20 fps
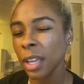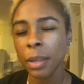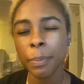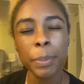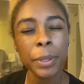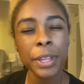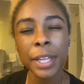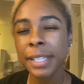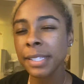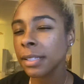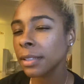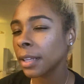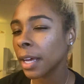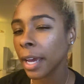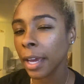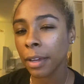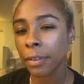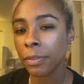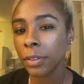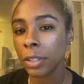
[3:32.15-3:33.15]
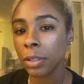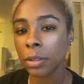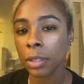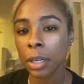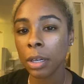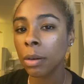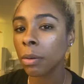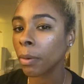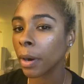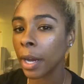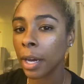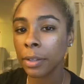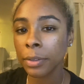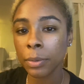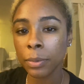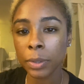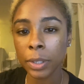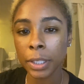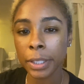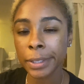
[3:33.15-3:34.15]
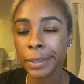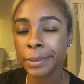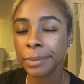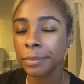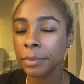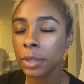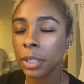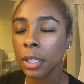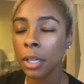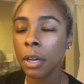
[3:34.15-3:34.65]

but that's life you know round one